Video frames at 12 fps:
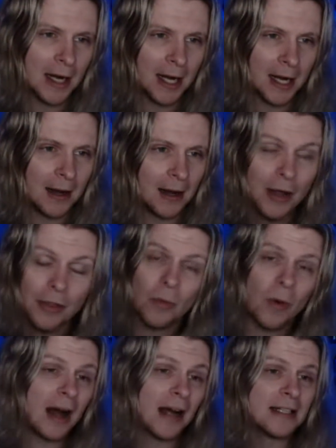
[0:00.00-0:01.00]

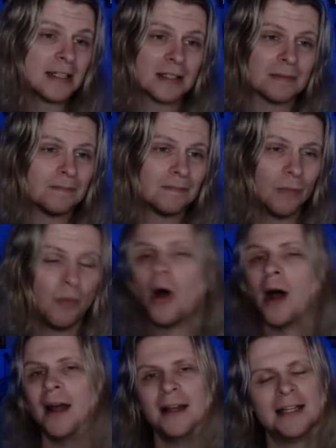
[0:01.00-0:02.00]
Otherwise,
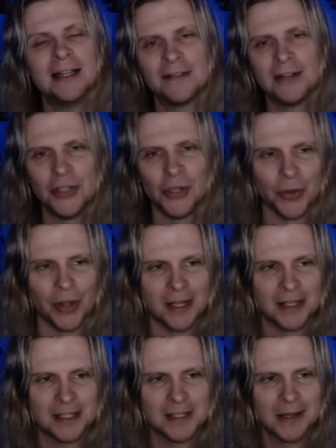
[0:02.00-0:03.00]
why even do
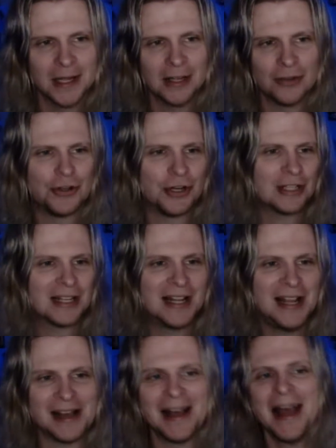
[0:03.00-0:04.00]
this? Just
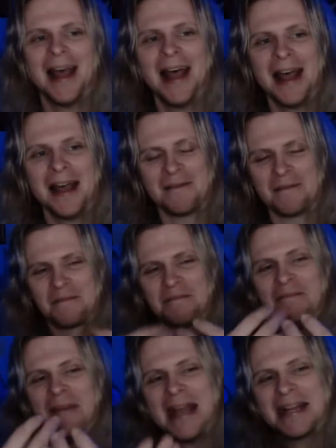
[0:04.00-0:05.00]
to
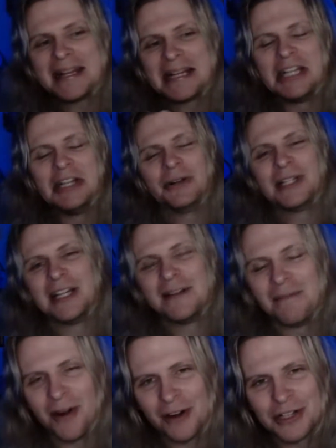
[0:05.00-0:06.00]
make
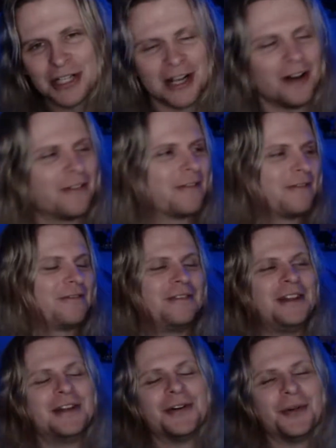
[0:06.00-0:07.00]
QT Marshall
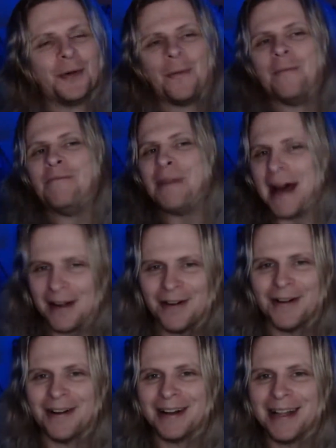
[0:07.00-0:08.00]
feel
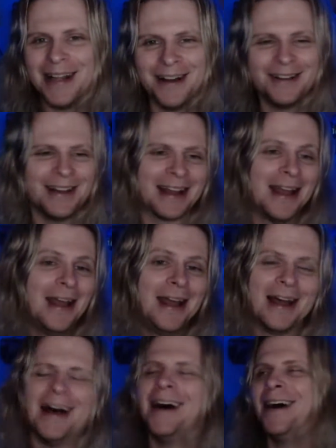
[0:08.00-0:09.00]
better? Like,
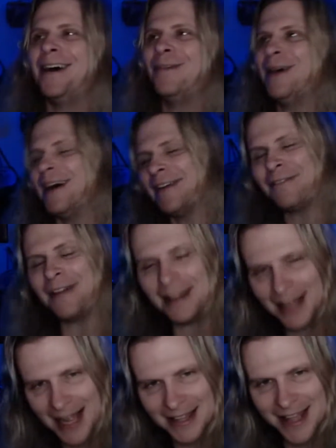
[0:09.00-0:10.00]
well, I
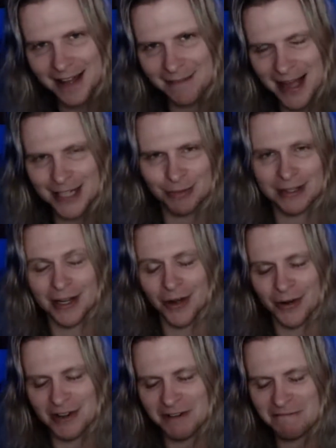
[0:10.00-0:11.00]
finally had that match with
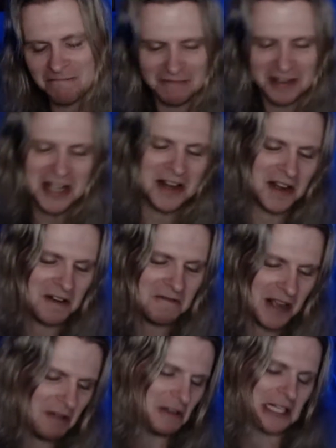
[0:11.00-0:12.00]
Cody.
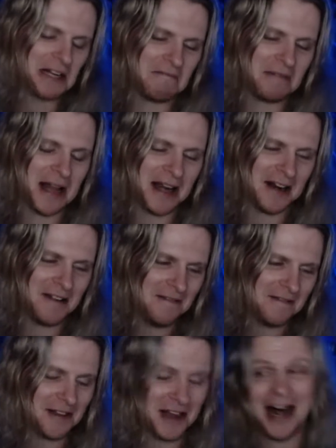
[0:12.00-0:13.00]
It was
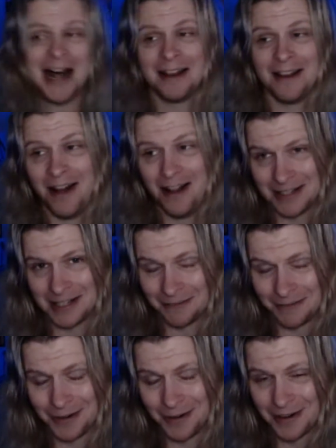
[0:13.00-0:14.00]
competitive. I lost,
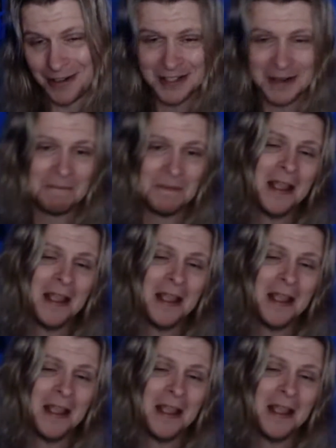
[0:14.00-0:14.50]
of course.